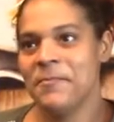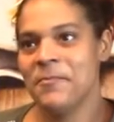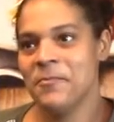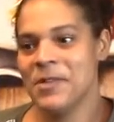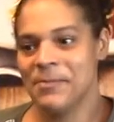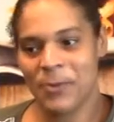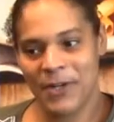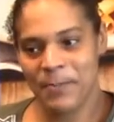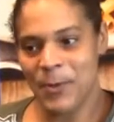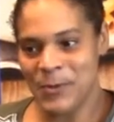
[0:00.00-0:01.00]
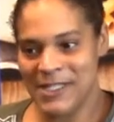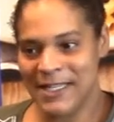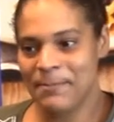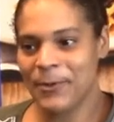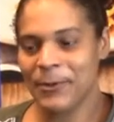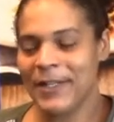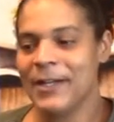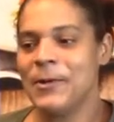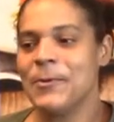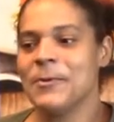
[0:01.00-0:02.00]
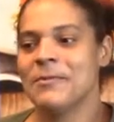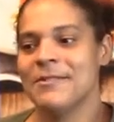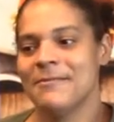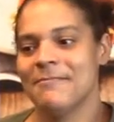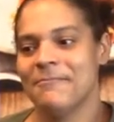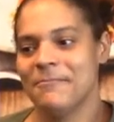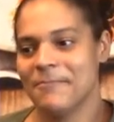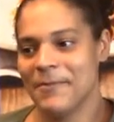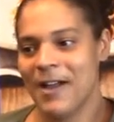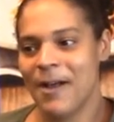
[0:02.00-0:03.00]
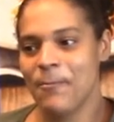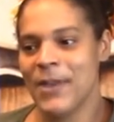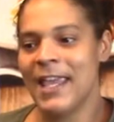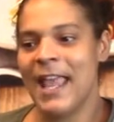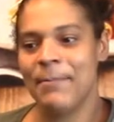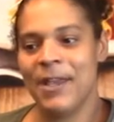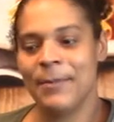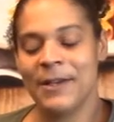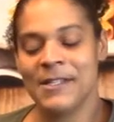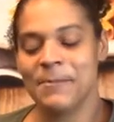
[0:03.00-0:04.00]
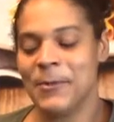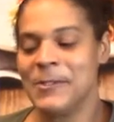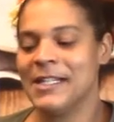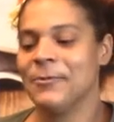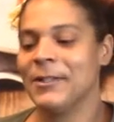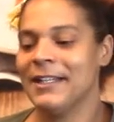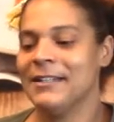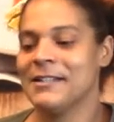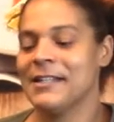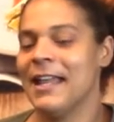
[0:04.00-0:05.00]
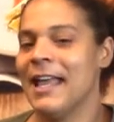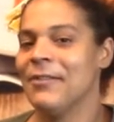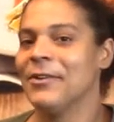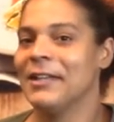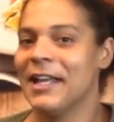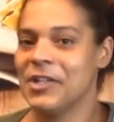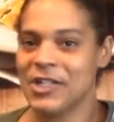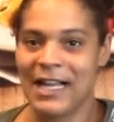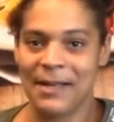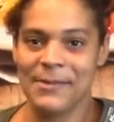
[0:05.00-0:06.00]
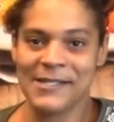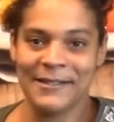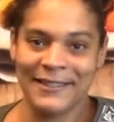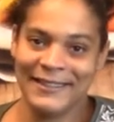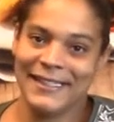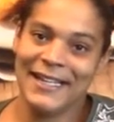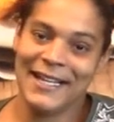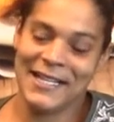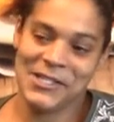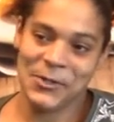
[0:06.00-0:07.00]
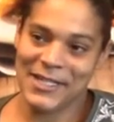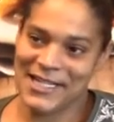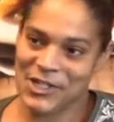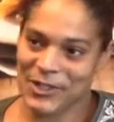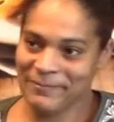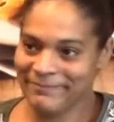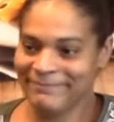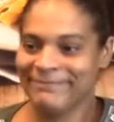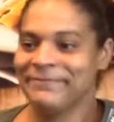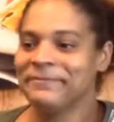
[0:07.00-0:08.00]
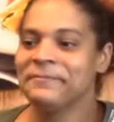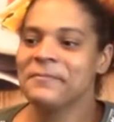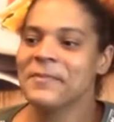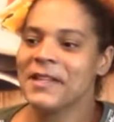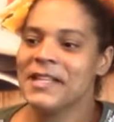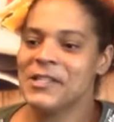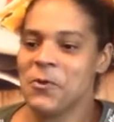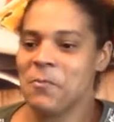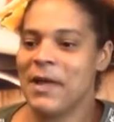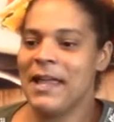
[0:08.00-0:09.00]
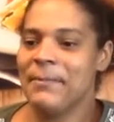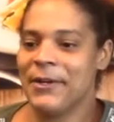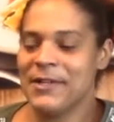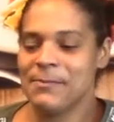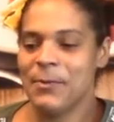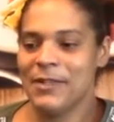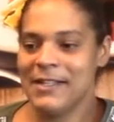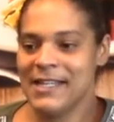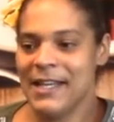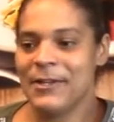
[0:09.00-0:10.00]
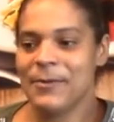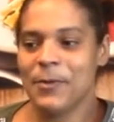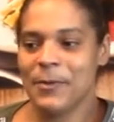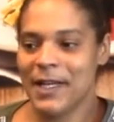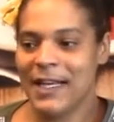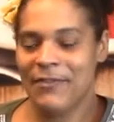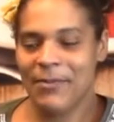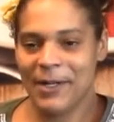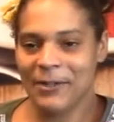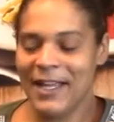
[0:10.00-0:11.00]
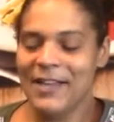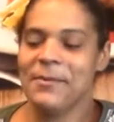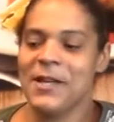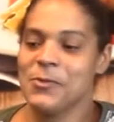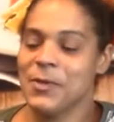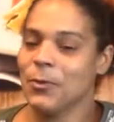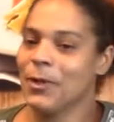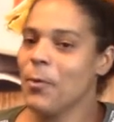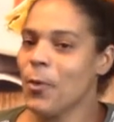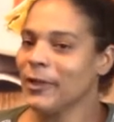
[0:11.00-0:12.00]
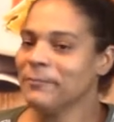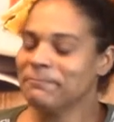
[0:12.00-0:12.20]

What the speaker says: was born in Ponce in Puerto Rico. We came here because Ponce really doesn't have a lot of jobs unless you're a teacher. So my parents moved us here where we could have a better life because we grew up poor.